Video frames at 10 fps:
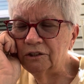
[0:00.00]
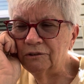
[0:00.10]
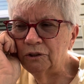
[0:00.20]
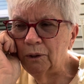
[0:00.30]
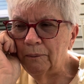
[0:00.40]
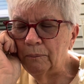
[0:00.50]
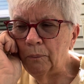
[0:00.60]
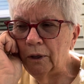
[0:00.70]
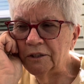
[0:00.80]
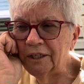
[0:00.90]
And so I
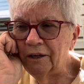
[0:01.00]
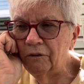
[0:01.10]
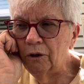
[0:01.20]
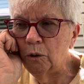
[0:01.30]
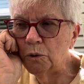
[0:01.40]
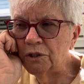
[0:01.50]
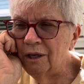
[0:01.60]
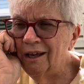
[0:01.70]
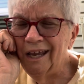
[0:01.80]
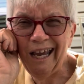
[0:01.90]
bought a set of those.
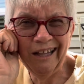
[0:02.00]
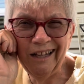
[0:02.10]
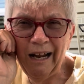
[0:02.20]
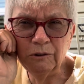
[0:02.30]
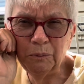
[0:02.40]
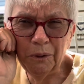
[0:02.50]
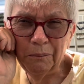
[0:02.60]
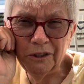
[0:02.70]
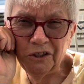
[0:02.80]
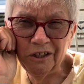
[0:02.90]
And then I was pretty
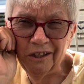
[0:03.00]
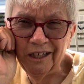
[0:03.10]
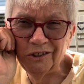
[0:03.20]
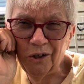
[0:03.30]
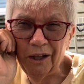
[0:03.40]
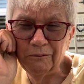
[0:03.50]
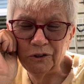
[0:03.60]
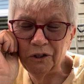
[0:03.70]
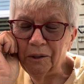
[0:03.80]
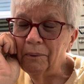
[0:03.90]
much done. That's all I
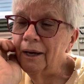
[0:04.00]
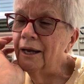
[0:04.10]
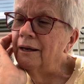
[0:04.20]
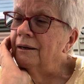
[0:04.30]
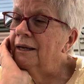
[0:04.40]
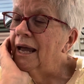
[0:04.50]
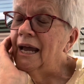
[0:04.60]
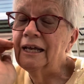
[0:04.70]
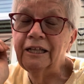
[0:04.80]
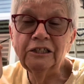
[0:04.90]
was going to buy.
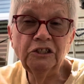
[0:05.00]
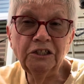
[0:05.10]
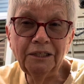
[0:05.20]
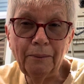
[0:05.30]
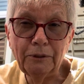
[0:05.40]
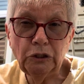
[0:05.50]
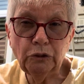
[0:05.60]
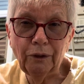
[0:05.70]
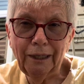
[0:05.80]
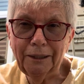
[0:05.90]
And then she
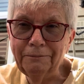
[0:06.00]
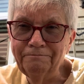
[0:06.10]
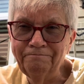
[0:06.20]
demonstrated.